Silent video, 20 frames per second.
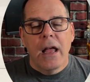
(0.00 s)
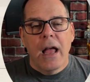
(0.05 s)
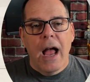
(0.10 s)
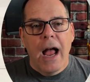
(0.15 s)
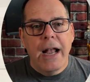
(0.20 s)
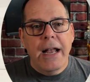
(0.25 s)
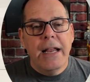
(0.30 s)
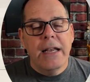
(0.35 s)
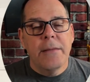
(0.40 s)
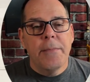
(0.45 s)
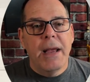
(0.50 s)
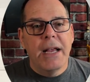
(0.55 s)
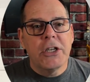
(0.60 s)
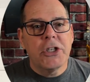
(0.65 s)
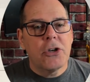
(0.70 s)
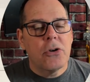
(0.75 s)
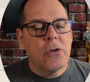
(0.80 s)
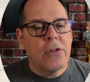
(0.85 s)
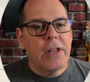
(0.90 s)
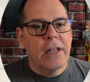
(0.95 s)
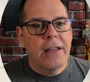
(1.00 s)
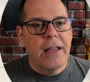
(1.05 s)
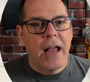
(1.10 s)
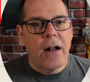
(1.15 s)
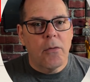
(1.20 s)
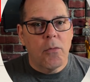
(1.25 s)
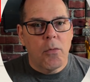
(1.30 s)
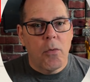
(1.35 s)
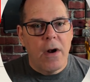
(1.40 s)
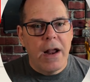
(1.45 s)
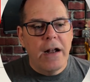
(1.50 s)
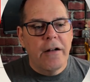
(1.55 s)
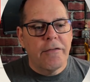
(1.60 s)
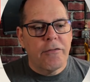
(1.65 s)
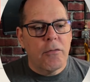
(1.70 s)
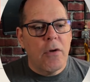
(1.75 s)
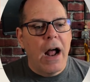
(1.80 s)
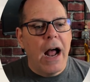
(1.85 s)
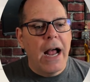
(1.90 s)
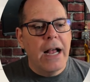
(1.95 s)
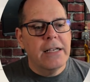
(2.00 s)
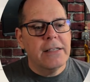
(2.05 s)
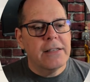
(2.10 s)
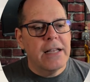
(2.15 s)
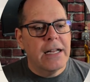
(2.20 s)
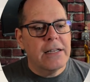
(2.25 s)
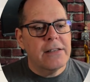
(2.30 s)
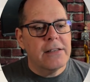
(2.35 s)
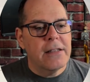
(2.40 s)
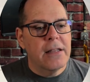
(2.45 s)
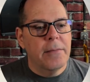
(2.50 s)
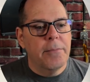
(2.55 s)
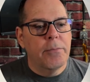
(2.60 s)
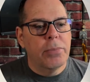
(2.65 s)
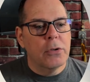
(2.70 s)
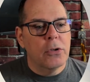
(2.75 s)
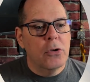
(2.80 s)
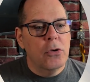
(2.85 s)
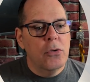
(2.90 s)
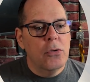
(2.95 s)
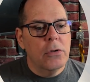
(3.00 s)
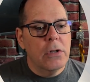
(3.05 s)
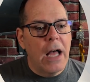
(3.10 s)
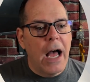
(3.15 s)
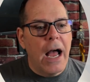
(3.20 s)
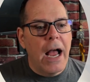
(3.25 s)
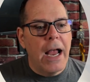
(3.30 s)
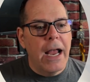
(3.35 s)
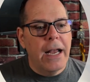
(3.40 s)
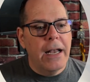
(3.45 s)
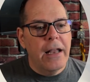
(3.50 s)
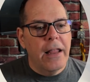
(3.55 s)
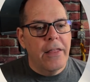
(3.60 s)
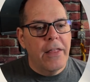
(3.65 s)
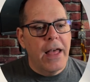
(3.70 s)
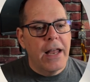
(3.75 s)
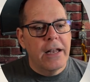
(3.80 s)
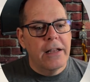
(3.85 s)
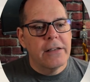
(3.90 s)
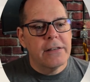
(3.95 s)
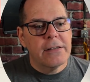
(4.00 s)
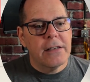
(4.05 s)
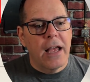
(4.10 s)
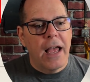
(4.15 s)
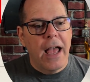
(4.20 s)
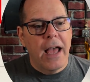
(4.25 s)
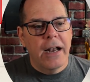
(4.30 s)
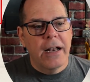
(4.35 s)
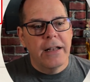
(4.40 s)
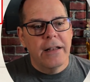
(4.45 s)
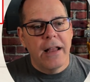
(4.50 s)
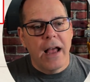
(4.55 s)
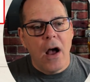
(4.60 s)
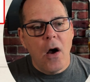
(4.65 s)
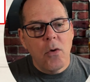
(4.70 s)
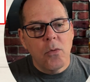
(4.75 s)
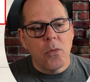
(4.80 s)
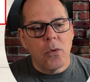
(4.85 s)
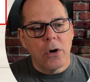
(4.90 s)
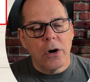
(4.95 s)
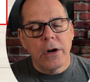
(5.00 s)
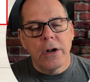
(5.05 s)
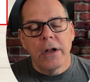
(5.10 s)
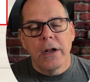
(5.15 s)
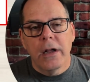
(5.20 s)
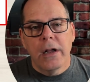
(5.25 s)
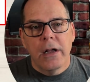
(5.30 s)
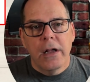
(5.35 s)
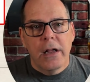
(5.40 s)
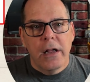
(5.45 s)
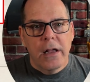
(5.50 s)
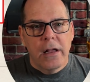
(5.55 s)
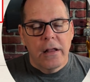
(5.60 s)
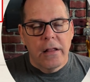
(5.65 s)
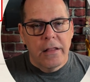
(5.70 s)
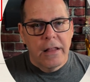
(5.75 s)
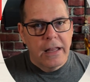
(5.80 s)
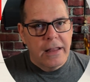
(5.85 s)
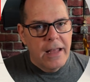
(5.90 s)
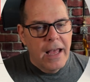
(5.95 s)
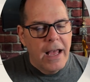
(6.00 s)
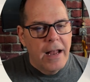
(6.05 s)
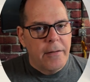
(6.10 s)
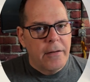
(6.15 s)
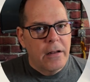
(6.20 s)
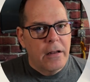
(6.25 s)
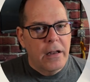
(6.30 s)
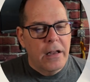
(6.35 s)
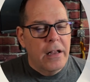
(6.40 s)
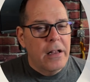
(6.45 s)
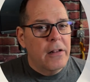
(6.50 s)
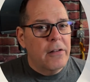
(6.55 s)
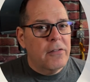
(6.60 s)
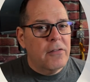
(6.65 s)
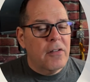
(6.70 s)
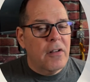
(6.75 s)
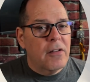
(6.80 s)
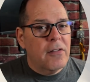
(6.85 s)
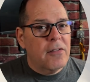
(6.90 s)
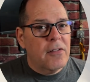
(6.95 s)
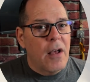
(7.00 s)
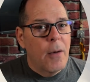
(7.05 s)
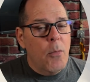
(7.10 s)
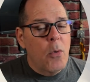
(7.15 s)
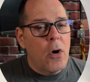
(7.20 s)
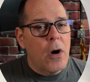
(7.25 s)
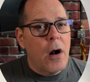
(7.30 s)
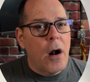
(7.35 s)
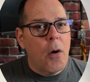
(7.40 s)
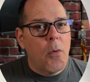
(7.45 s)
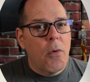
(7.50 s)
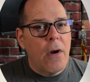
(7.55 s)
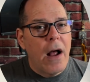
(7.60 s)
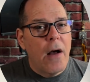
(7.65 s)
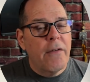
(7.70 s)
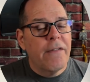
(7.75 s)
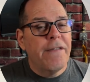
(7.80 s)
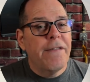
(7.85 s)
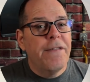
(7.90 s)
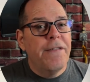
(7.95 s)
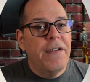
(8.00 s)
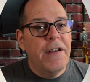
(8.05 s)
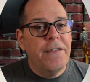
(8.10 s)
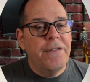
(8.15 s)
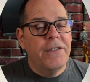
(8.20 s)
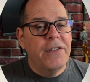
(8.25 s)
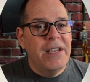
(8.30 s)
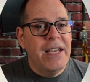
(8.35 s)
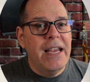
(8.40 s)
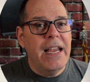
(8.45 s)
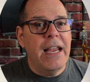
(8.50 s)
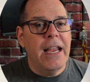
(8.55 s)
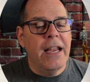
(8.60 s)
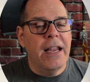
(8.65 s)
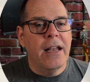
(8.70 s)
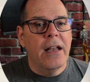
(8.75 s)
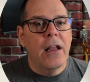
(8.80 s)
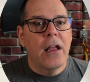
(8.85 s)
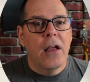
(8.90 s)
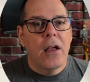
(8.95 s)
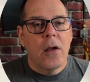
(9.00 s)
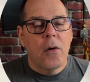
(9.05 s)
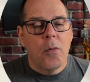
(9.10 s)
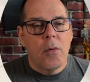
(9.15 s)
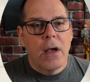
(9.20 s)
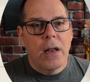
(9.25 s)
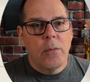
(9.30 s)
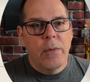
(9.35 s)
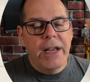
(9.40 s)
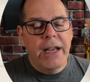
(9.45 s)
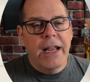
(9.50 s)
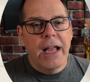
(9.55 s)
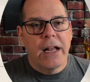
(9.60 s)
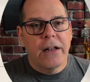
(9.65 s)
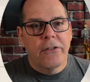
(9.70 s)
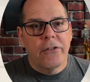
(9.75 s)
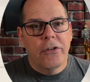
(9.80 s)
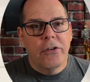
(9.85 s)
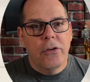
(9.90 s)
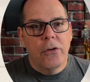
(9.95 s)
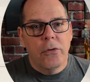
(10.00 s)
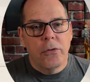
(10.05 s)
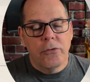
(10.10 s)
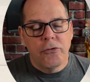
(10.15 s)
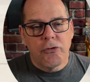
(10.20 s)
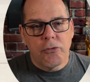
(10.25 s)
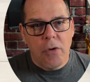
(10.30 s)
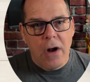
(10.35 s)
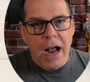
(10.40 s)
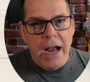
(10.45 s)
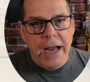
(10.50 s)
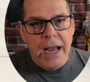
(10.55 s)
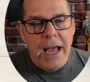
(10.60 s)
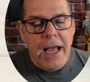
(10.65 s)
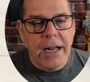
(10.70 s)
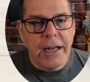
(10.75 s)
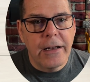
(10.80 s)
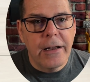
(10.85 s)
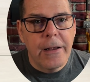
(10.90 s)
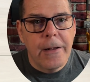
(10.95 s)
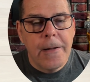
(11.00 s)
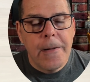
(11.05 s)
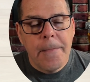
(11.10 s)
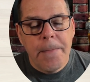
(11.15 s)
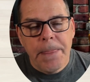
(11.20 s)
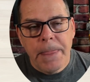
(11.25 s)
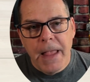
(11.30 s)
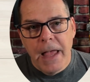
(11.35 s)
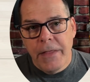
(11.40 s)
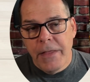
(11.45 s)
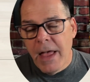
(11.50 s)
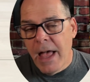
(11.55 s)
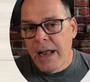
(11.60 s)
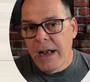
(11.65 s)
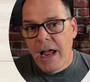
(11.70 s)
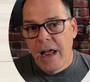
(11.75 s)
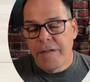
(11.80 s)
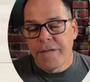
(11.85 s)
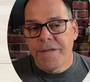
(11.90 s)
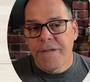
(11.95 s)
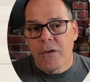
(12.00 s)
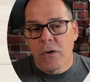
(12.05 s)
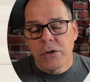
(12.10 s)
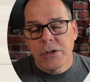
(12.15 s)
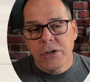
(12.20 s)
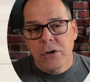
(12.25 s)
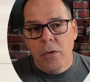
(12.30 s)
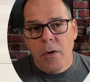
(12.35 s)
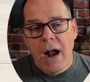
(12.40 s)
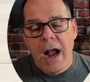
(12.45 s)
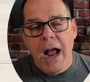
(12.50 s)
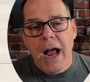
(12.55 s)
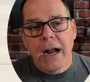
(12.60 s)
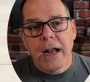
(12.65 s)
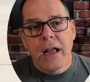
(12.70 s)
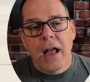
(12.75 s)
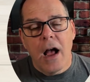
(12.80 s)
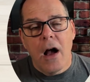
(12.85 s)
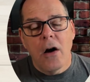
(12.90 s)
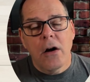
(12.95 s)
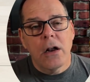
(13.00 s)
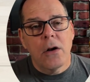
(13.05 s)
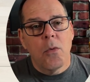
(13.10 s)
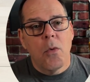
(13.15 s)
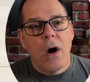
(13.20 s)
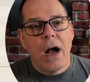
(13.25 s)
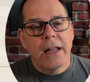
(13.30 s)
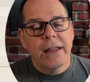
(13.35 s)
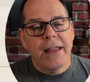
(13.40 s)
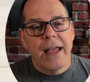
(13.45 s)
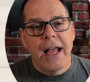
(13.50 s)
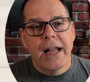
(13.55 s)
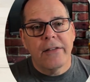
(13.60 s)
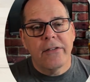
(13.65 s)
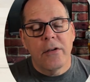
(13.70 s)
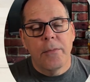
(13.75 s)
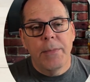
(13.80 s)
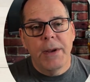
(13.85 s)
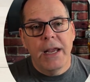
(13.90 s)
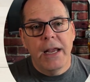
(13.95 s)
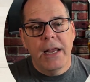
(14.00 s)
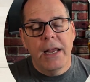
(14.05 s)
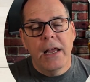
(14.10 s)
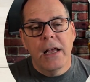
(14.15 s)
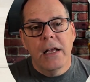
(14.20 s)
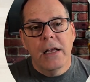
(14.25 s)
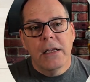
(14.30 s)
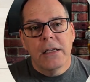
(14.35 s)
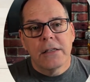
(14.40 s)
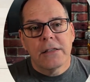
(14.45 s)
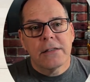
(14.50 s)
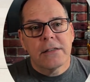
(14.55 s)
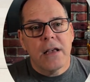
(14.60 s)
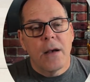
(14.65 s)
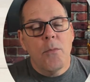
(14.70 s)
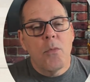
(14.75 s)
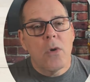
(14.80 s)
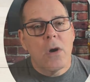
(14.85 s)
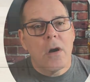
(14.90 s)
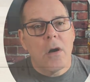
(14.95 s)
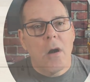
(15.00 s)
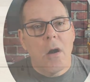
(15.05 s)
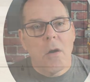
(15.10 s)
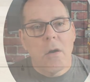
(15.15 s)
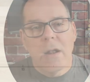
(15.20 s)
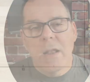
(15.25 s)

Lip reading: I need to make sure that that rate of rise, that's the blue line that is headed downward, that is somewhere around 15 when we get to dry end. And then at first crack, I'm going to want that to be somewhere or